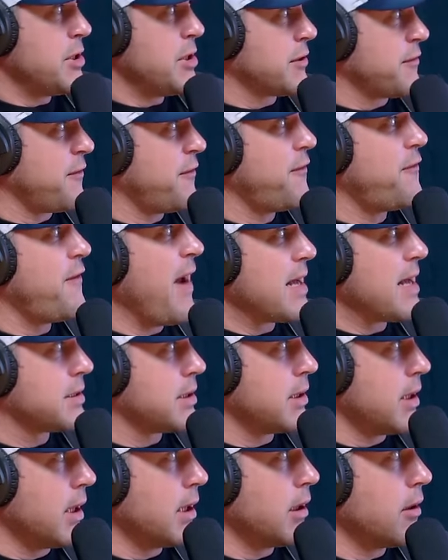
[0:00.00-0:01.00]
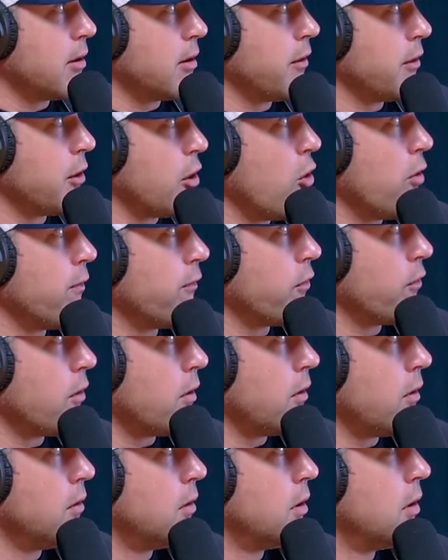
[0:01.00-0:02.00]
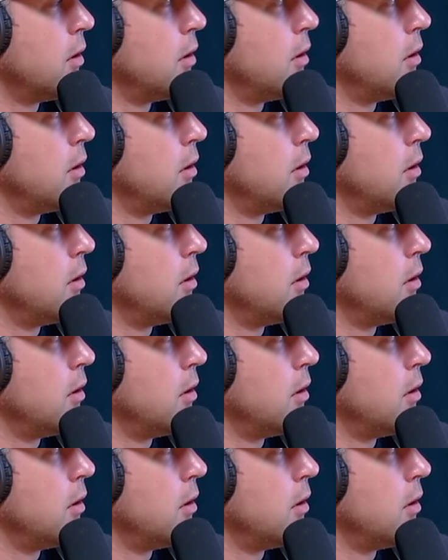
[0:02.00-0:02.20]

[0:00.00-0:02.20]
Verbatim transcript: just fascinated on the overall. Because the